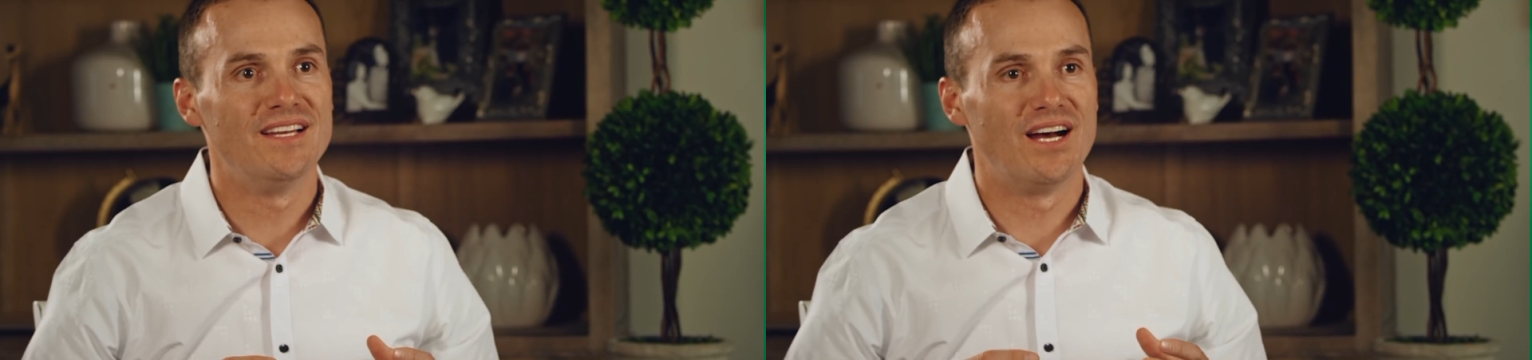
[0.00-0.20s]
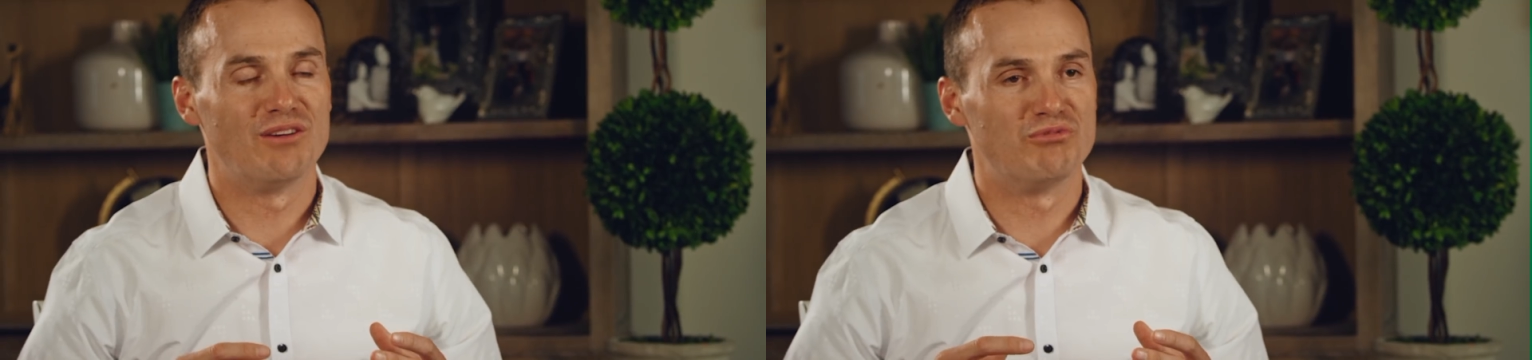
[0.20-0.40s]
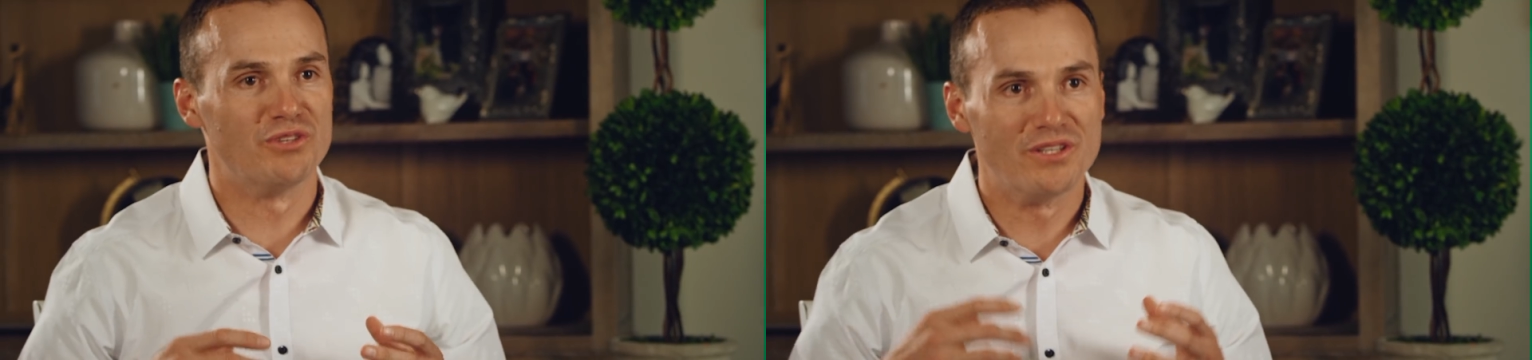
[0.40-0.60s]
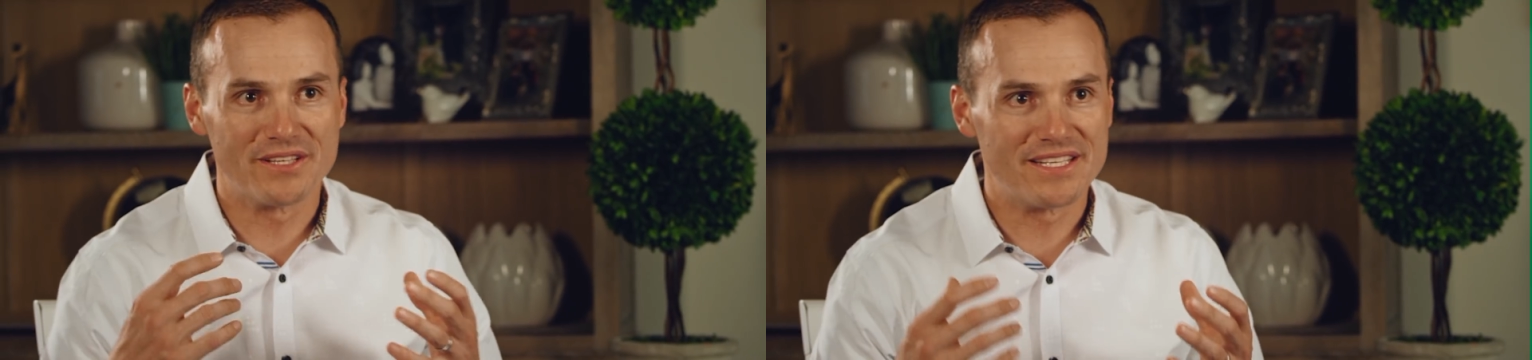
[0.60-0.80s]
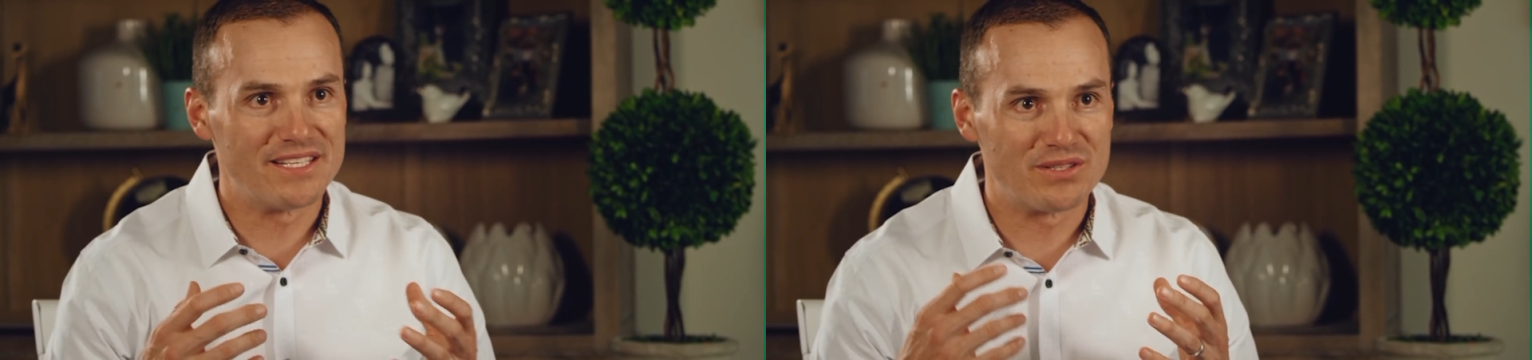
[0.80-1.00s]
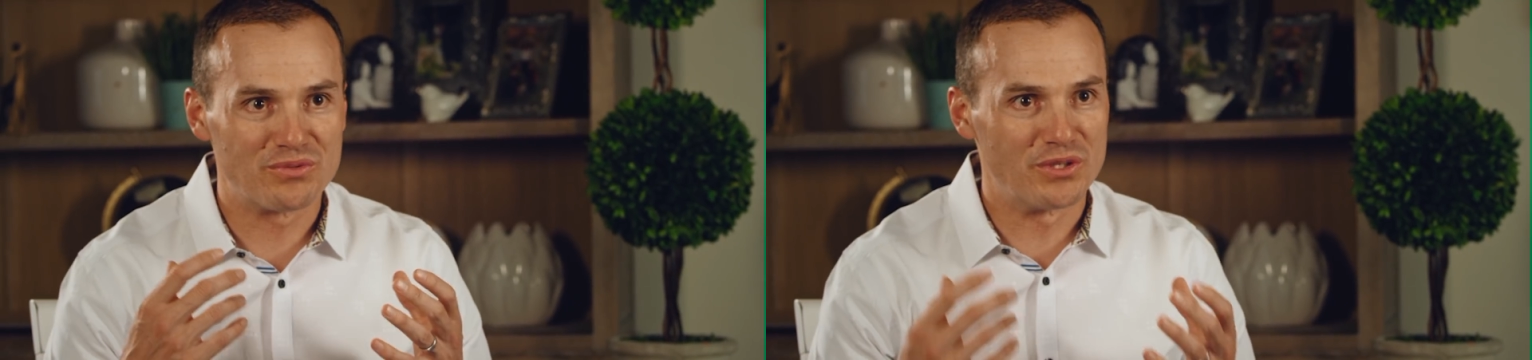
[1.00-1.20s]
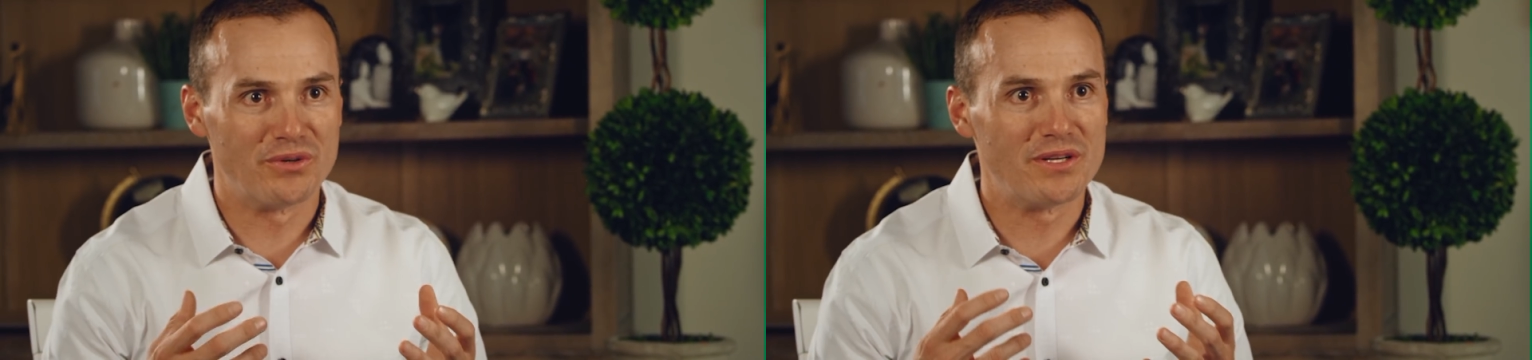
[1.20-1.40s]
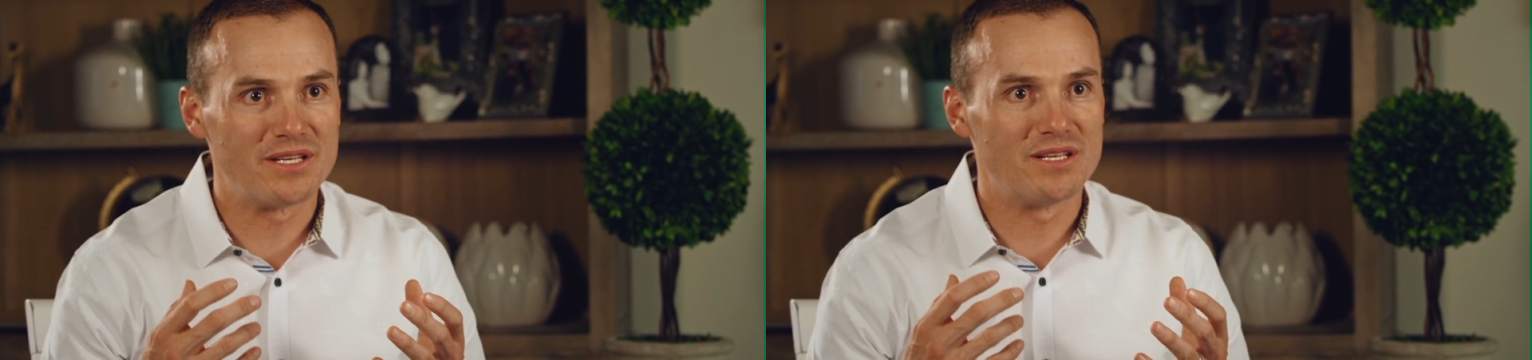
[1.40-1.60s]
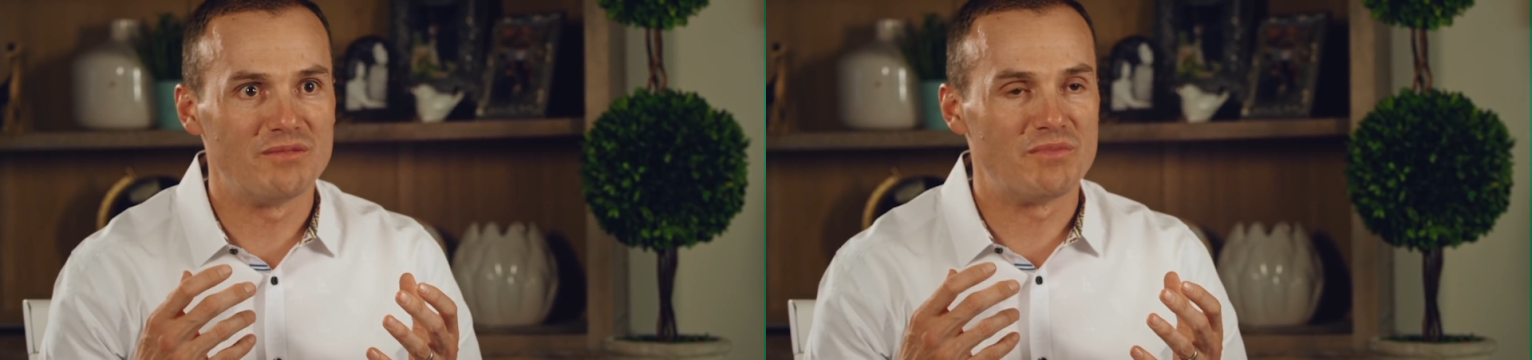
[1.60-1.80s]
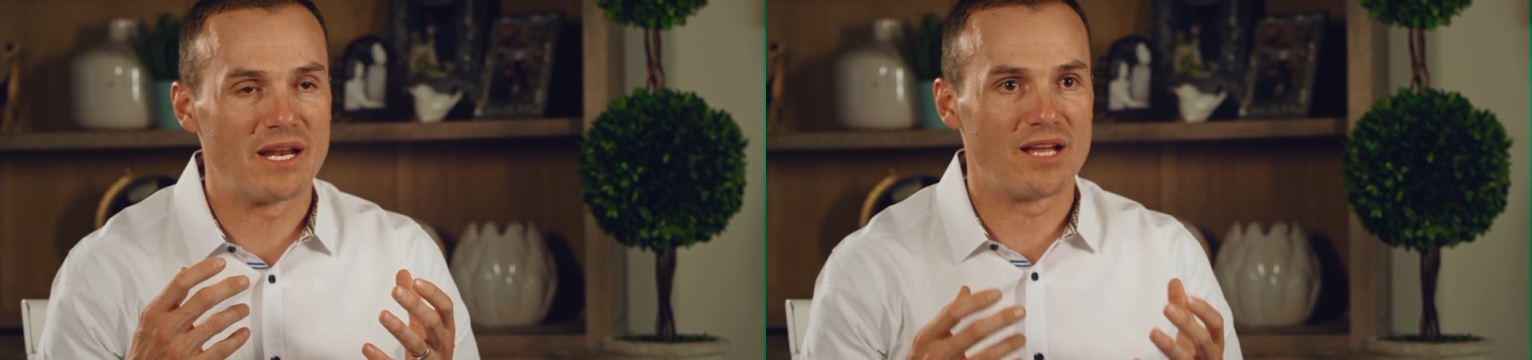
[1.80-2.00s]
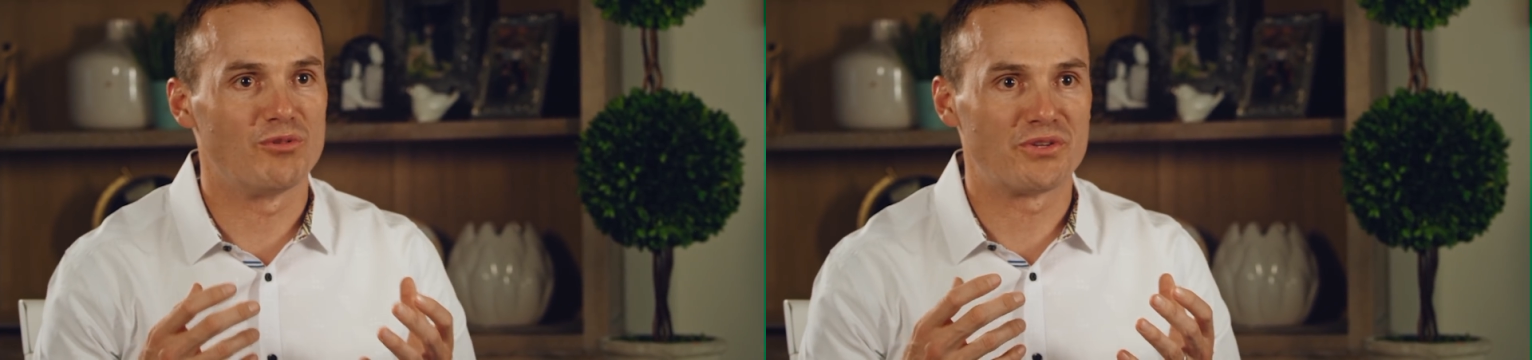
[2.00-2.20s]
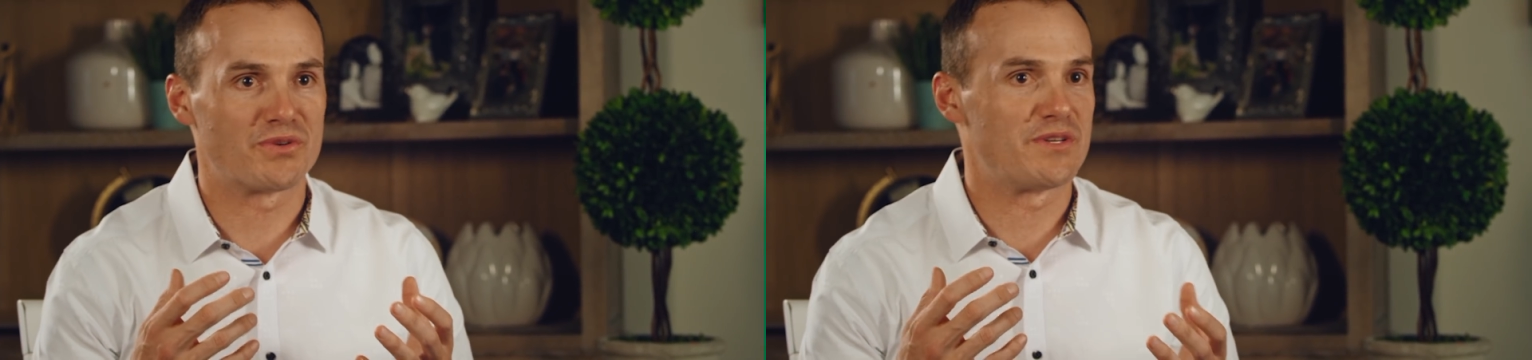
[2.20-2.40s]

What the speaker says: have really been able to